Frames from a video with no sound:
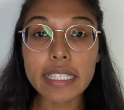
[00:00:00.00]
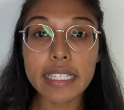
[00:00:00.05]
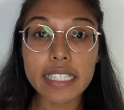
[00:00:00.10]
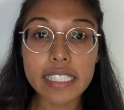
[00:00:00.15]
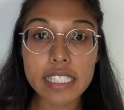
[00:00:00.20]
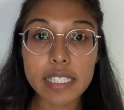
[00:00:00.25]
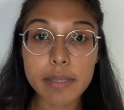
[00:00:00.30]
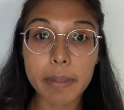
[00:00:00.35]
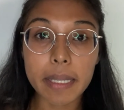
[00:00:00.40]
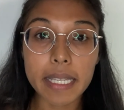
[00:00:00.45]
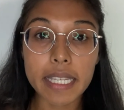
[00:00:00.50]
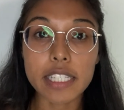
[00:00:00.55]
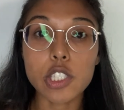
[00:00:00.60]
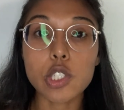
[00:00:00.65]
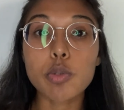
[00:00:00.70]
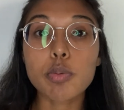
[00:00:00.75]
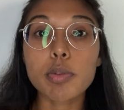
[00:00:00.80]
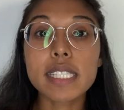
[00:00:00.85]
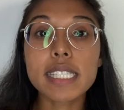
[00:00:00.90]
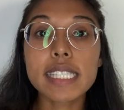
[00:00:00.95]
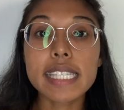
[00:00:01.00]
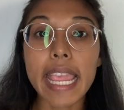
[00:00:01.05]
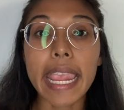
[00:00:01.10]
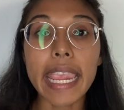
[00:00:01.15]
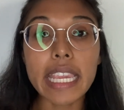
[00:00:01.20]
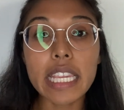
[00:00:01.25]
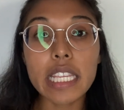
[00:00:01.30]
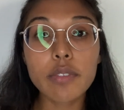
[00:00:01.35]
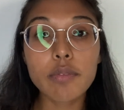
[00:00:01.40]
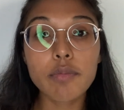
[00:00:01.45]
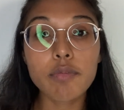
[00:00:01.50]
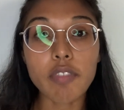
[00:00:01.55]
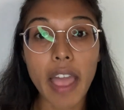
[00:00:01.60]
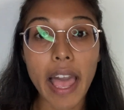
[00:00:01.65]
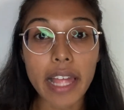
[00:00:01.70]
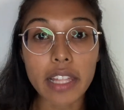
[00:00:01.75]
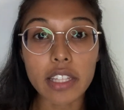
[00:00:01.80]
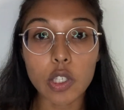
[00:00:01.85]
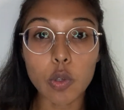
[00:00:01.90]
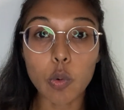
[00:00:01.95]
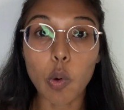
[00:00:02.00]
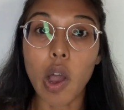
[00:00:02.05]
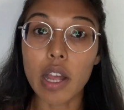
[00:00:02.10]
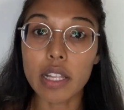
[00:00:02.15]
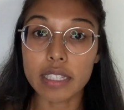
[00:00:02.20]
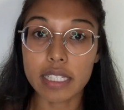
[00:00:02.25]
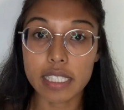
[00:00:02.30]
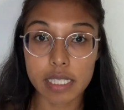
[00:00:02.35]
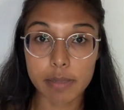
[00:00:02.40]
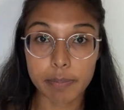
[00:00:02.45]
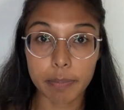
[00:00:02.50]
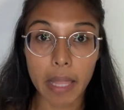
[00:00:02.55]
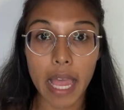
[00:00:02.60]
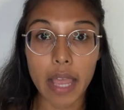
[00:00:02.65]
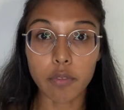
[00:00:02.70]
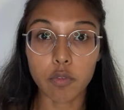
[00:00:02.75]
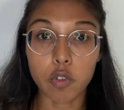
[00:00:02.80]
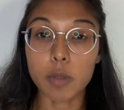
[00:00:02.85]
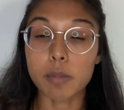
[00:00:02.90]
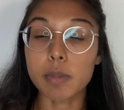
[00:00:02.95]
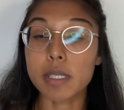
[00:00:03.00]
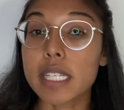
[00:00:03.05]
need to be to retain value on this platform?